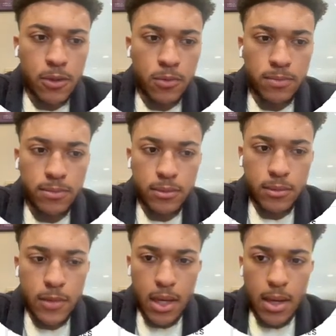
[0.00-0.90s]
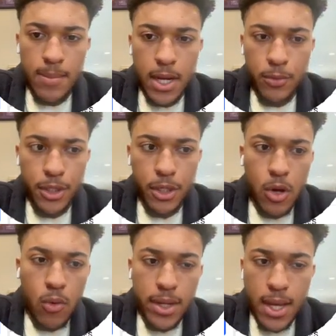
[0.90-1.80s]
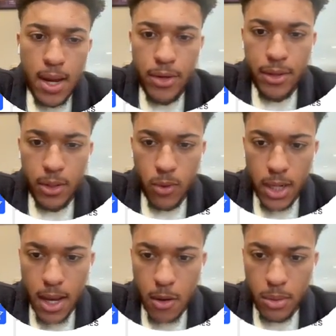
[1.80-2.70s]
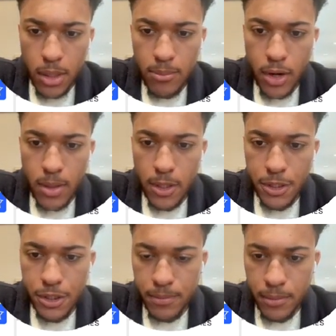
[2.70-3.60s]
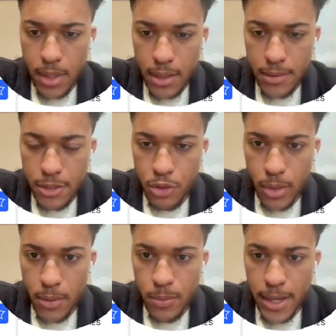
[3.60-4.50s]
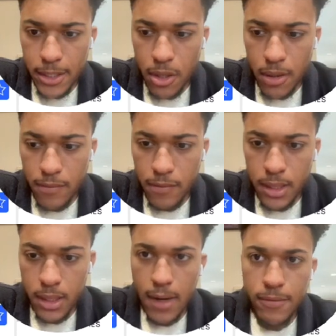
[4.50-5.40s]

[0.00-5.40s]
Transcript: So I'm not really going to go into everything right now, but pretty much this trade was based off of